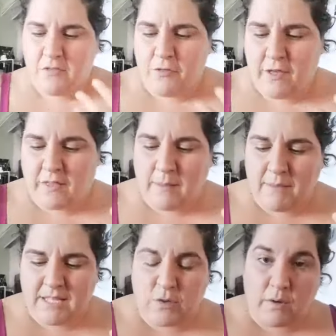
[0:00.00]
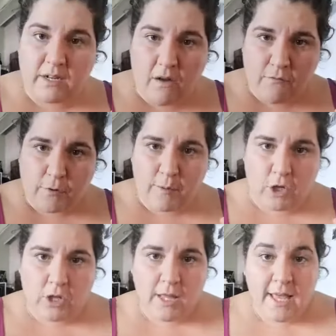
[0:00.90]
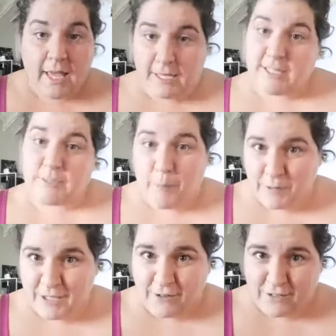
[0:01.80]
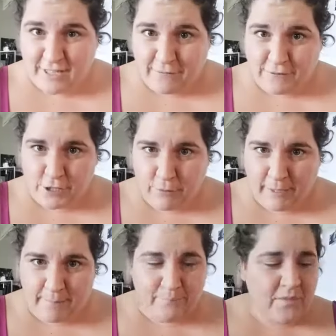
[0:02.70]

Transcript: the thing that makes you uncomfortable and exposing yourself to it.